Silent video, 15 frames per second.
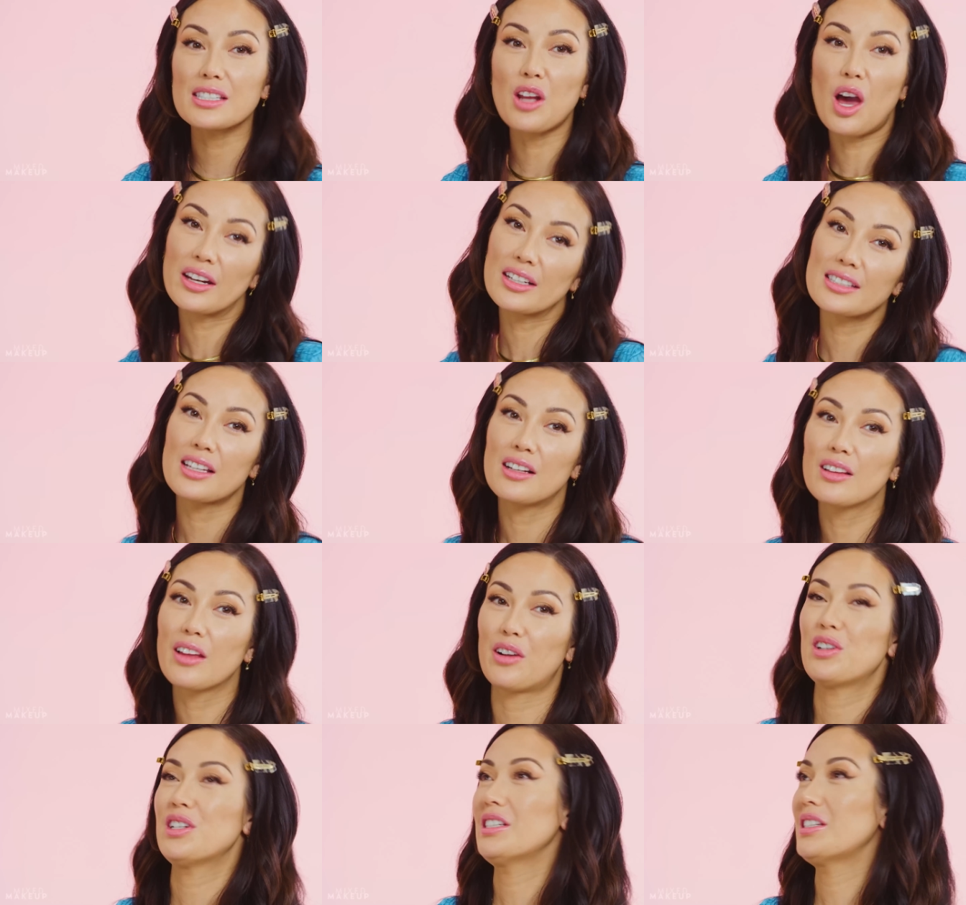is not as
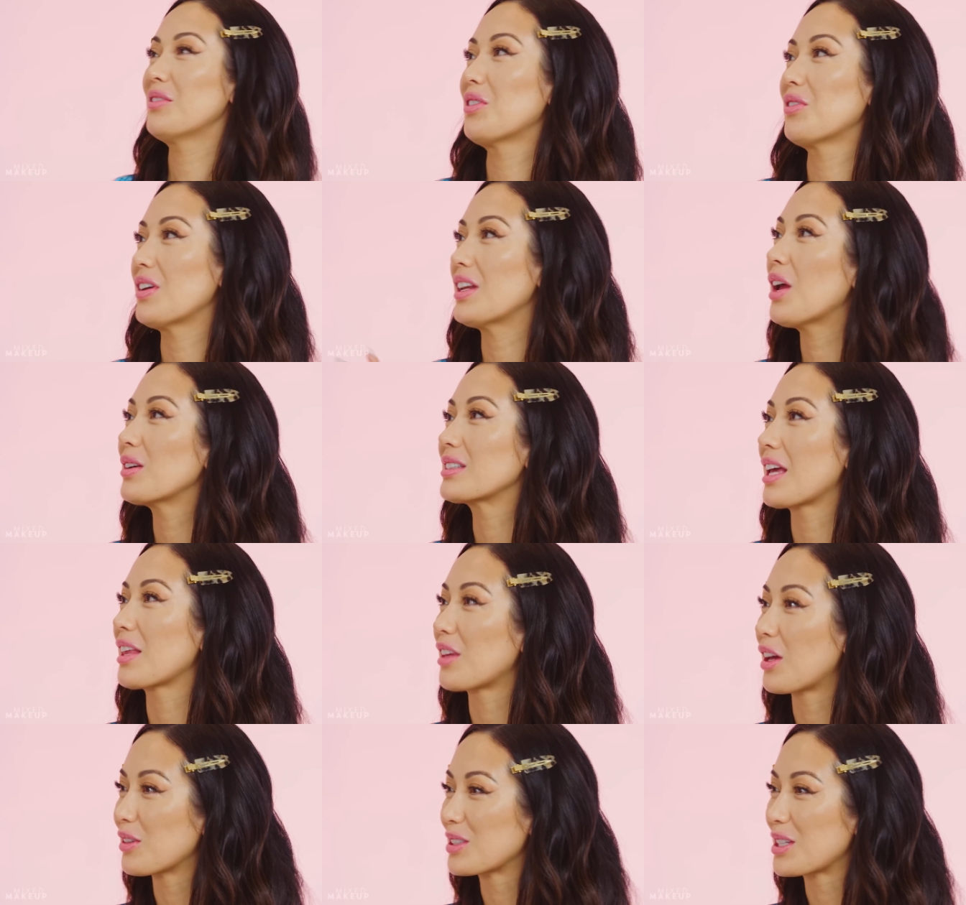hilarious. As I
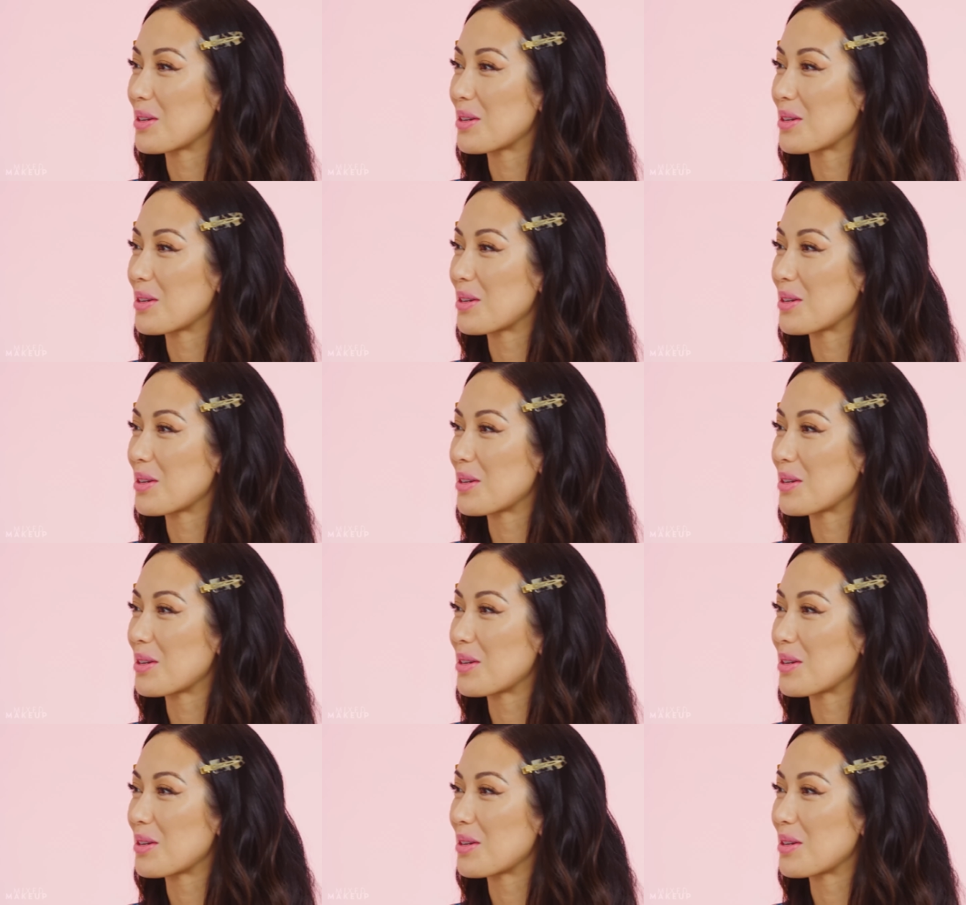know it's